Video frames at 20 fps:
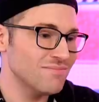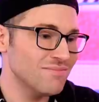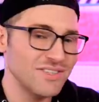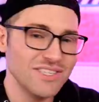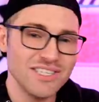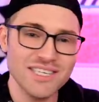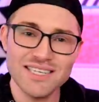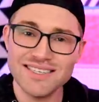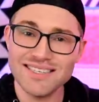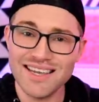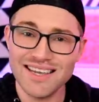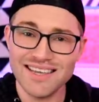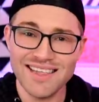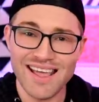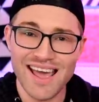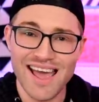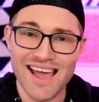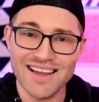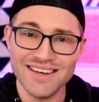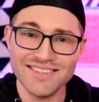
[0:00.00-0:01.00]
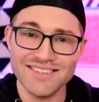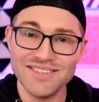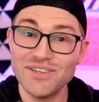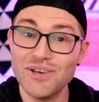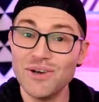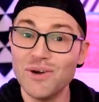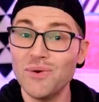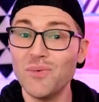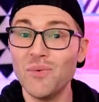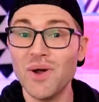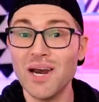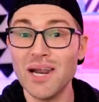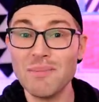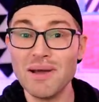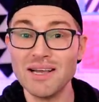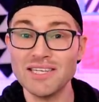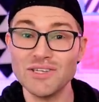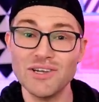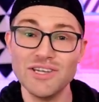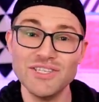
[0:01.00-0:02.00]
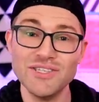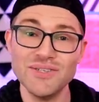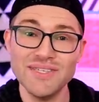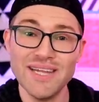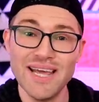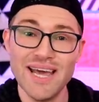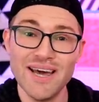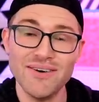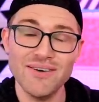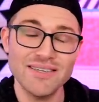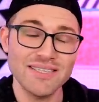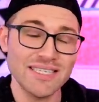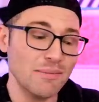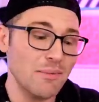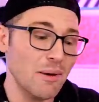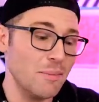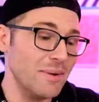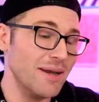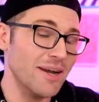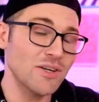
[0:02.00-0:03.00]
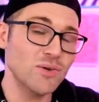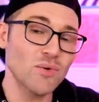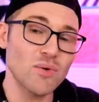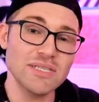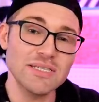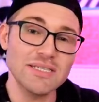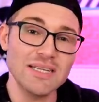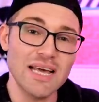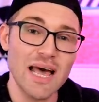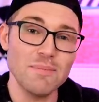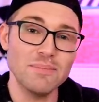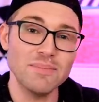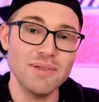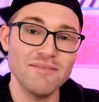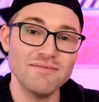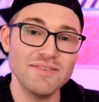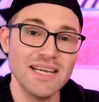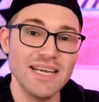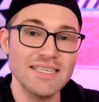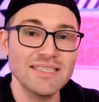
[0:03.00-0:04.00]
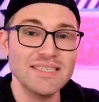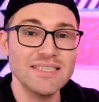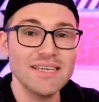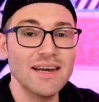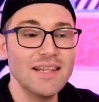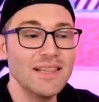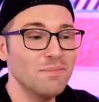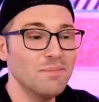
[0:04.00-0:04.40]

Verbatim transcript: just like that. So what I'm actually gonna do now is come up here towards the top left-hand side of the